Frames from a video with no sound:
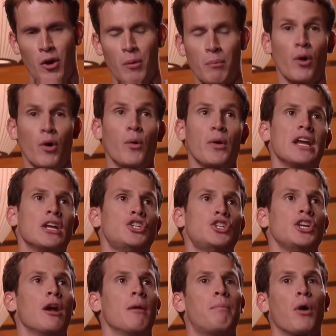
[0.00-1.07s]
Or Maria
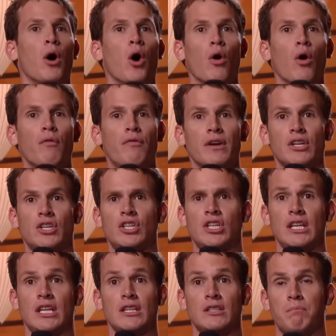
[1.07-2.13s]
Sharapova,
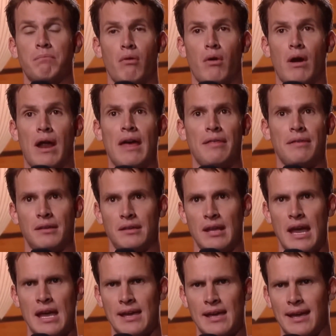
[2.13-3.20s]
she's
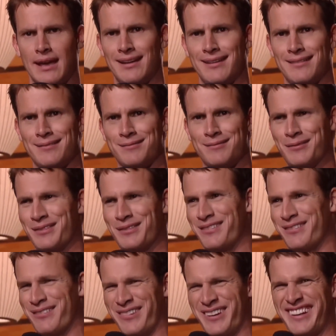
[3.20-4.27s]
breathtaking.
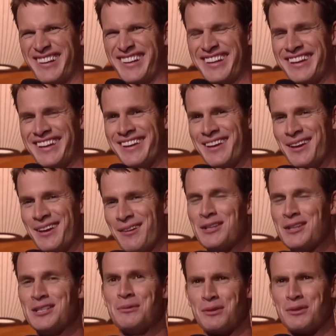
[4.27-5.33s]
Really?
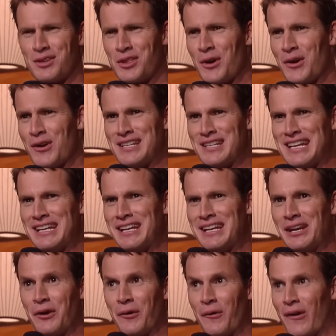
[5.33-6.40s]
When she was 13
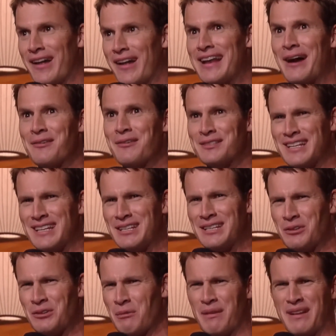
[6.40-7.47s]
and grunting, I was
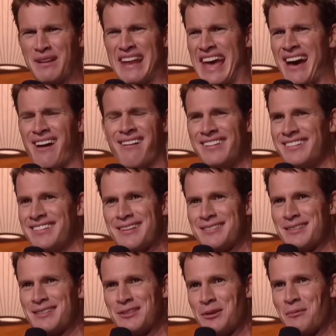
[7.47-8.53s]
into it, but now it
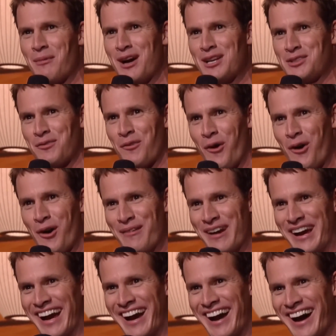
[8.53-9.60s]
doesn't do much for
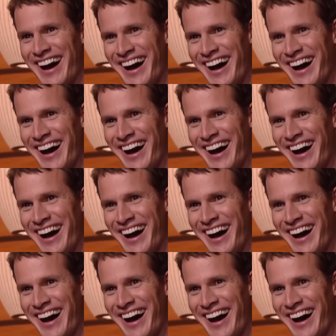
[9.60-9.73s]
me.